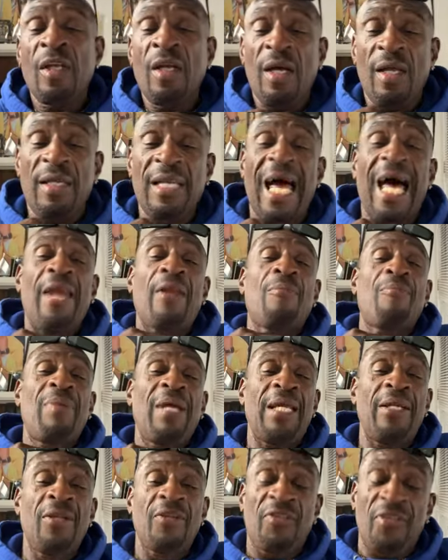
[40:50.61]
A lot of
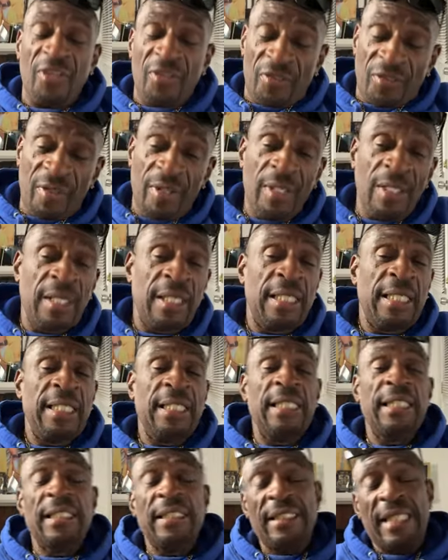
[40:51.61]
businesses,
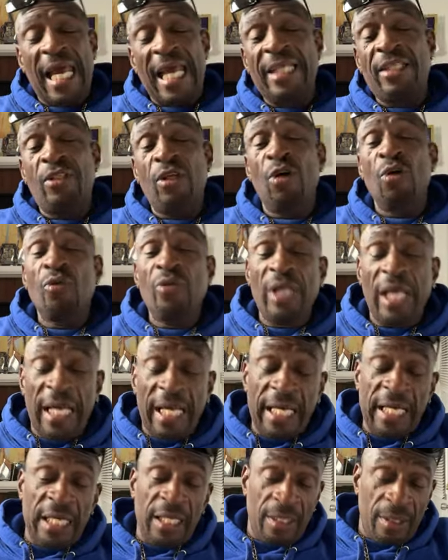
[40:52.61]
they do
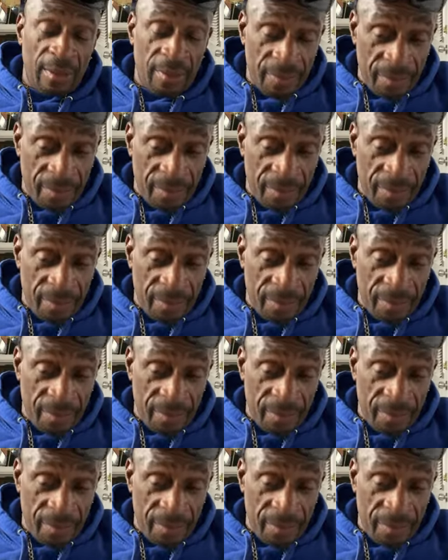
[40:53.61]
need,